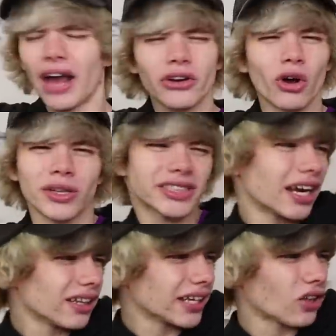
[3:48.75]
I don't know, it's
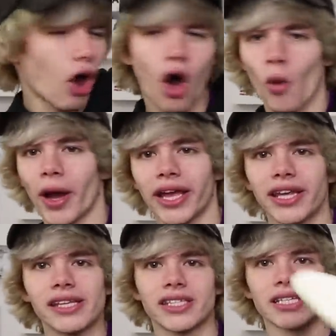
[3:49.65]
kind of like the all-white
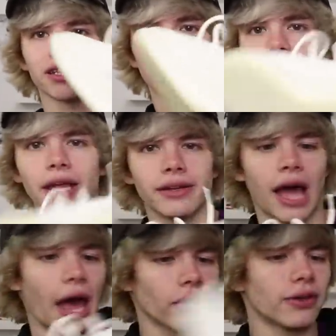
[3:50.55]
Yeezys. Like,
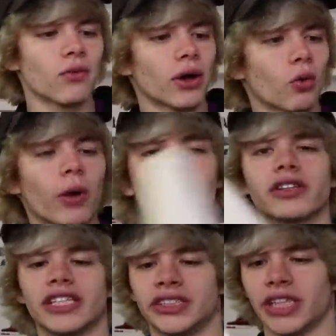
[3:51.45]
I don't even want to wear
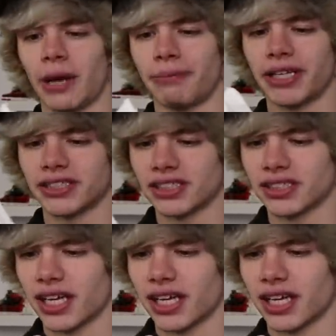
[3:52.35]
these yet because it's